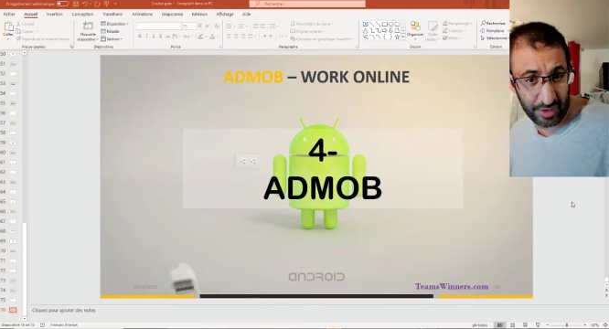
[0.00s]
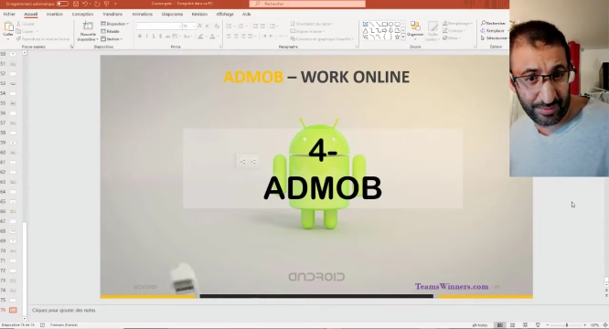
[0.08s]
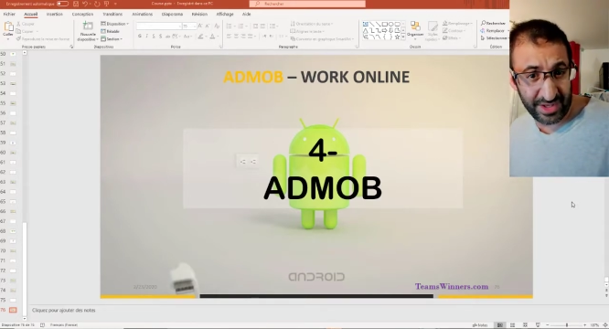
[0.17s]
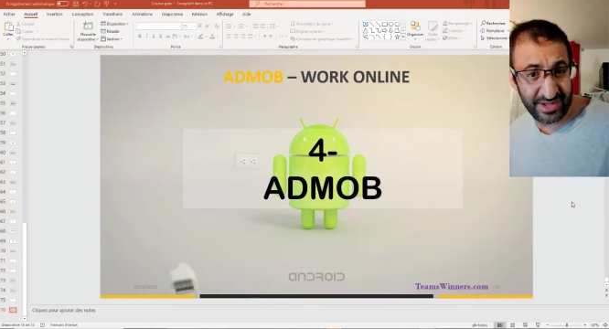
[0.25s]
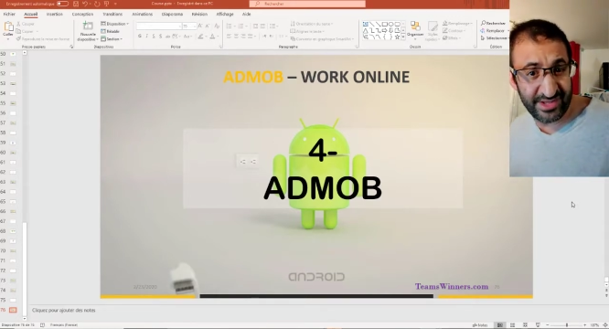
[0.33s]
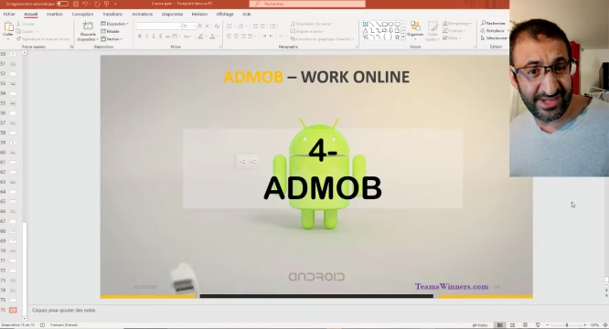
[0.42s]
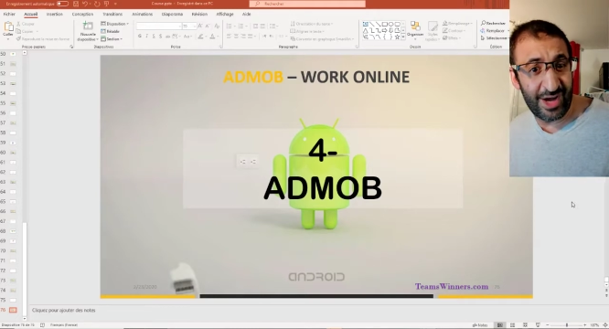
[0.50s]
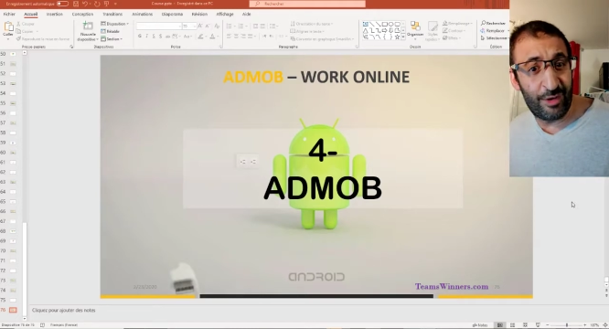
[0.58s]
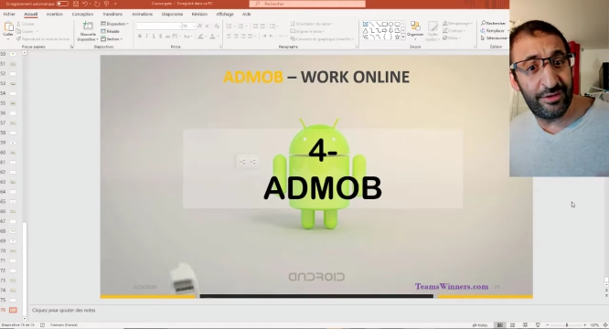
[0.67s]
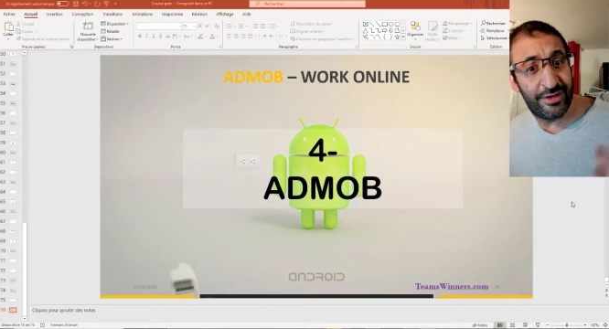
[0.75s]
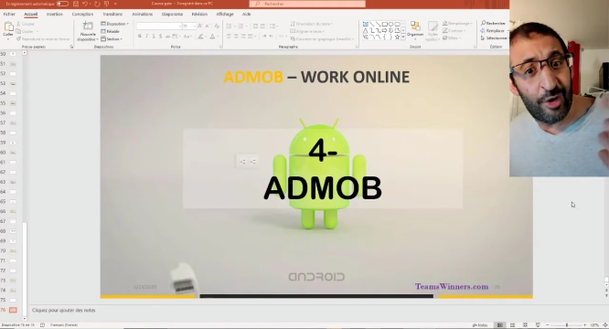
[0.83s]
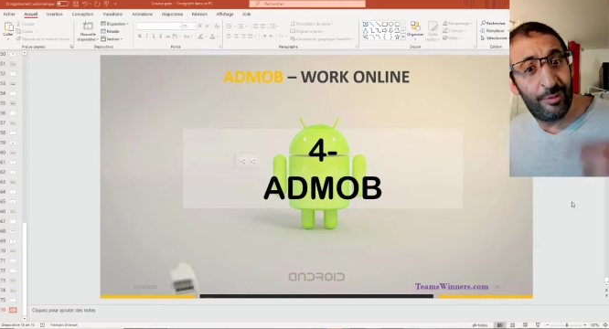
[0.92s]
company that is
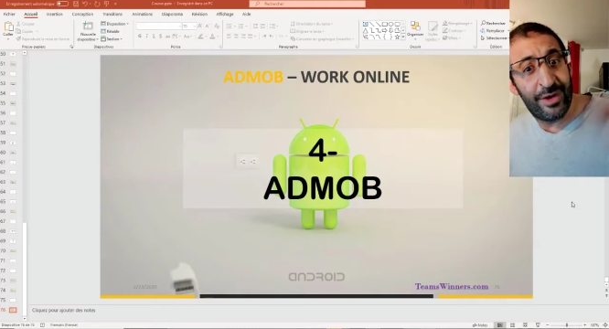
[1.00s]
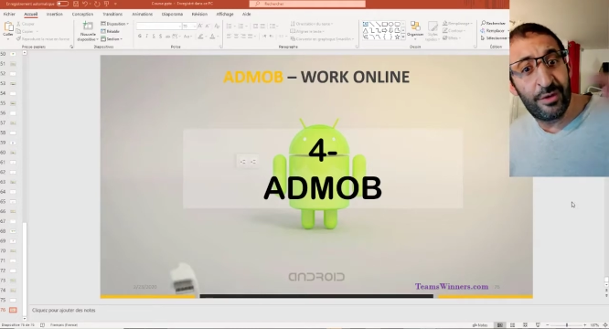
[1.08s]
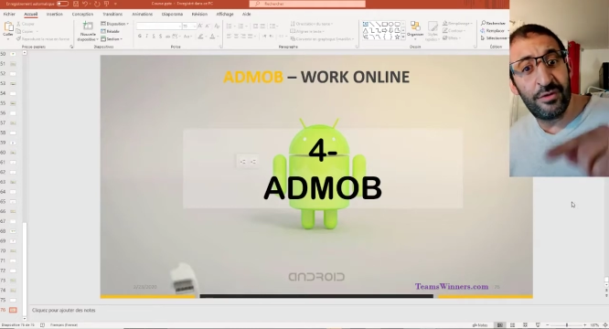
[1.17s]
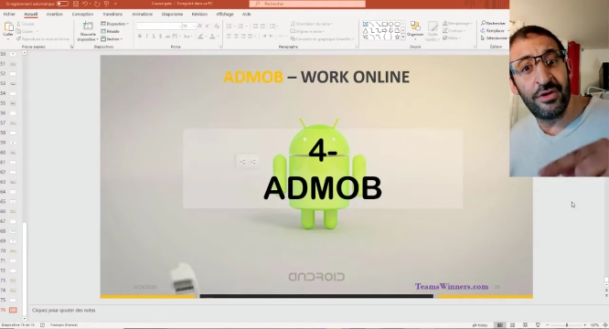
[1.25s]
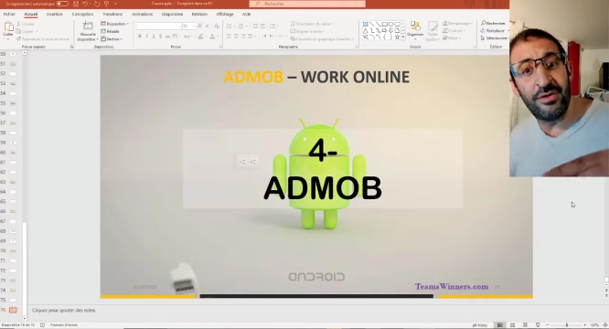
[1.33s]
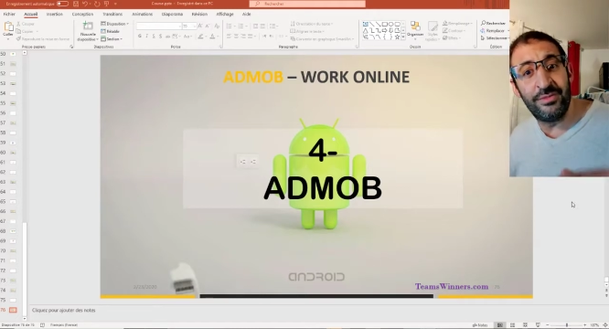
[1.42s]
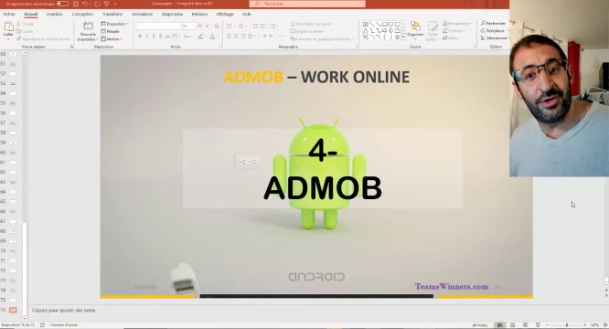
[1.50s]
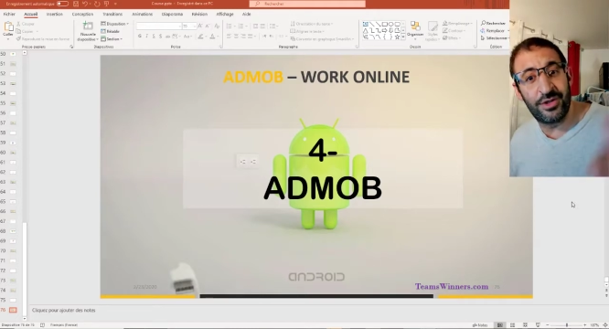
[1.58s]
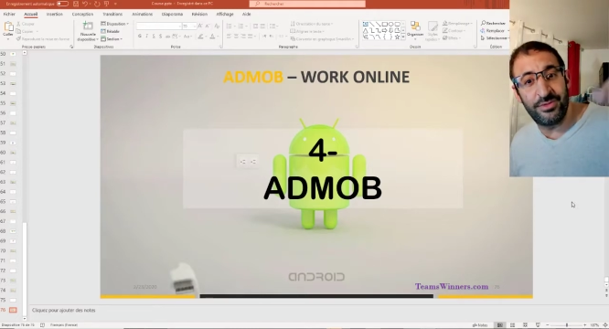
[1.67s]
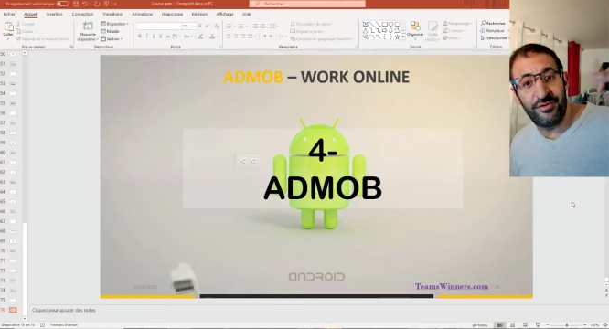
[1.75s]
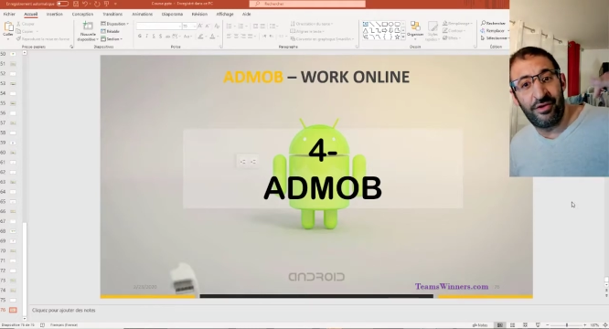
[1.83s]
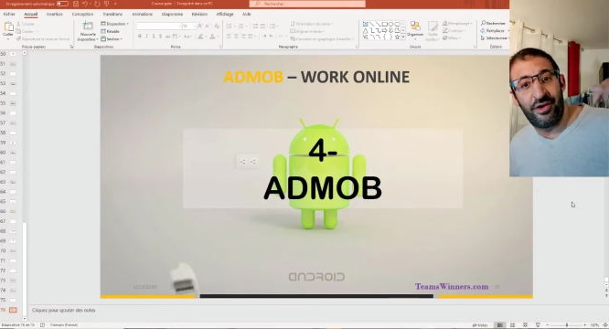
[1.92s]
owned now by Google,
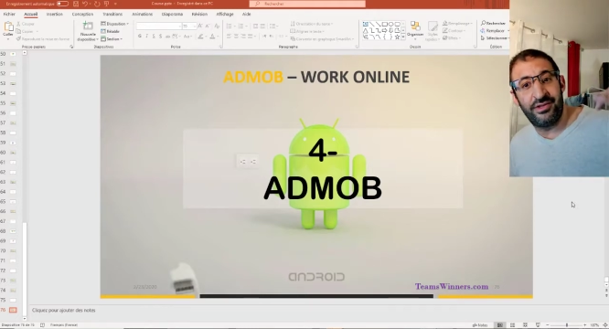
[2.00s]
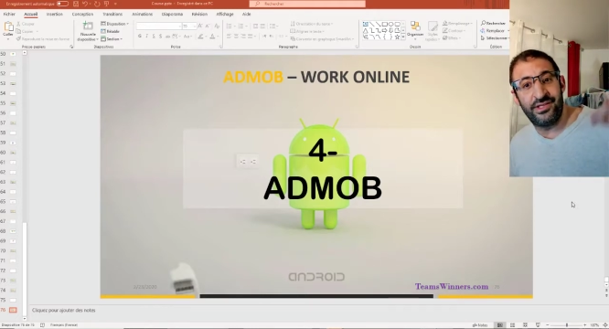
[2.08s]
because before